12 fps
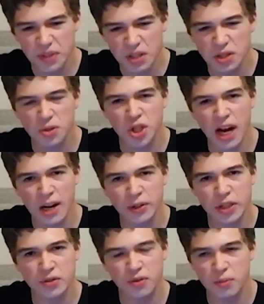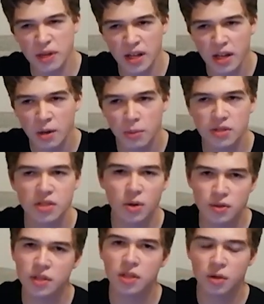too childish for me. But Star
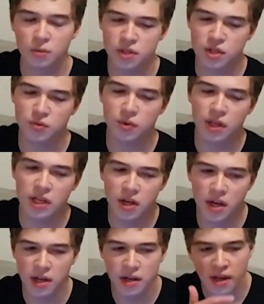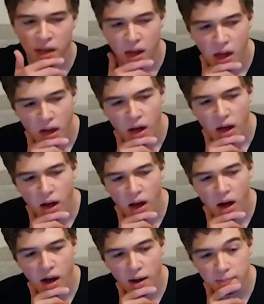Wars: The Clone Wars is really good.
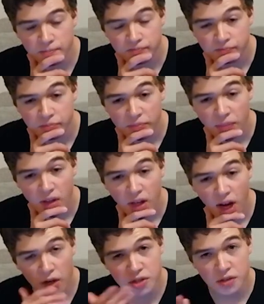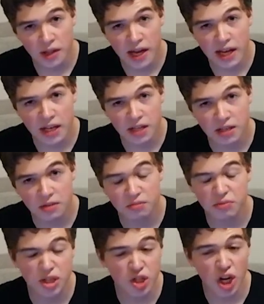I also like
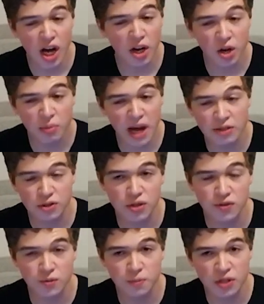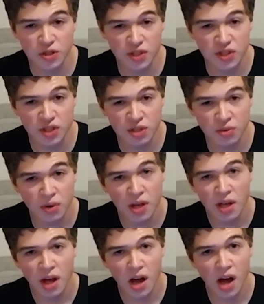Ninjago Masters of Spinjitzu.
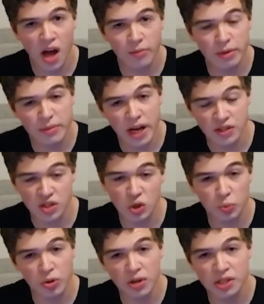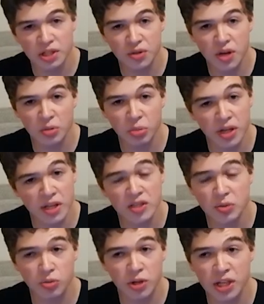I'm not super into it, but it's
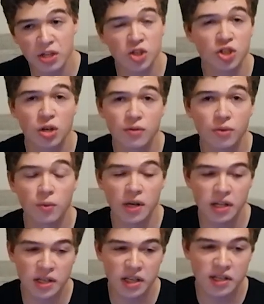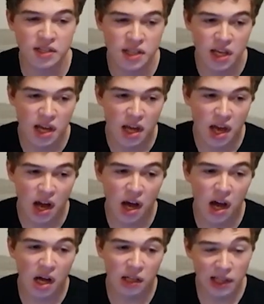a pretty good show for what it is.
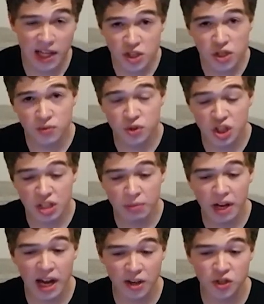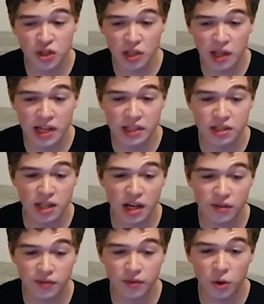Legends of Chima I actually liked
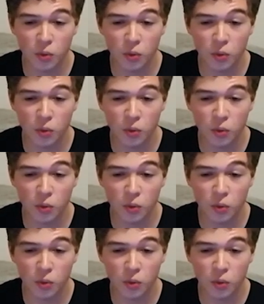for a